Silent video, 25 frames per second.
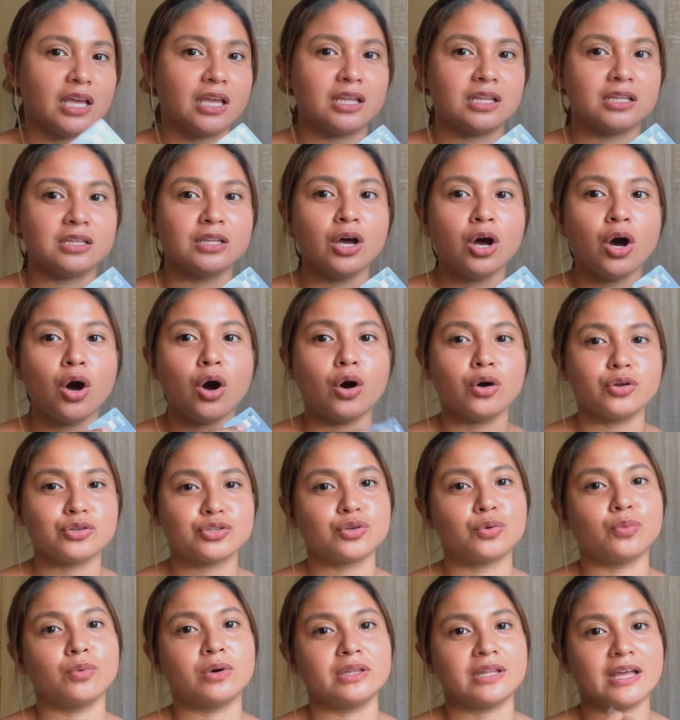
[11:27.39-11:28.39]
and
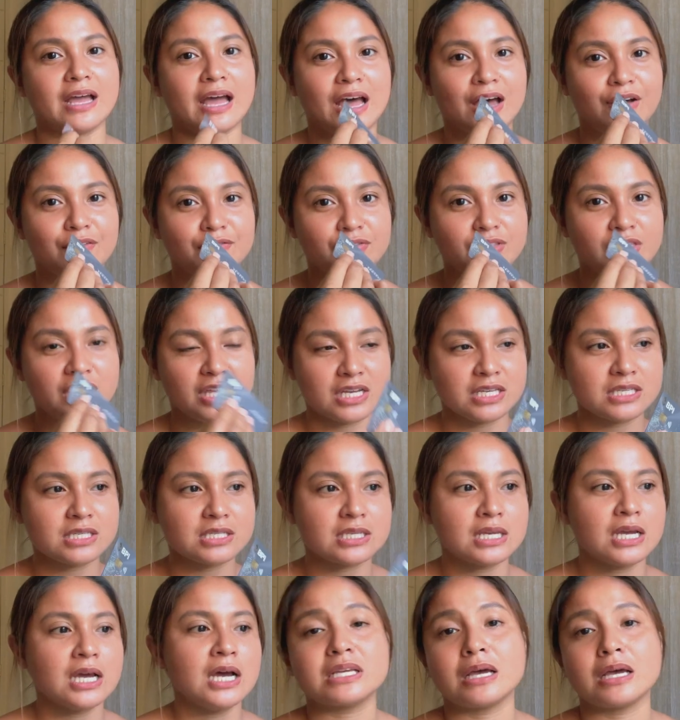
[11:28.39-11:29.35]
also want to have this.